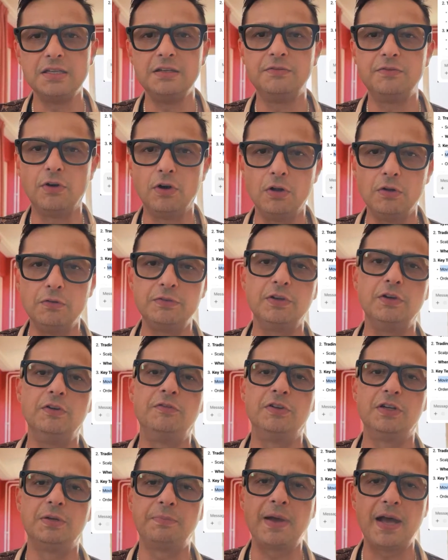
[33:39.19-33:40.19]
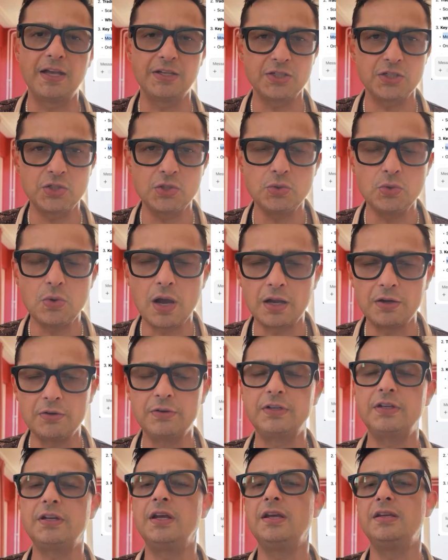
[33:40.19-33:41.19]
evolved over the past
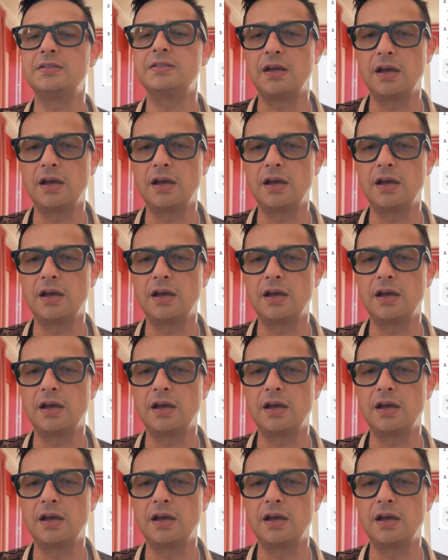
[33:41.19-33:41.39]
200 days,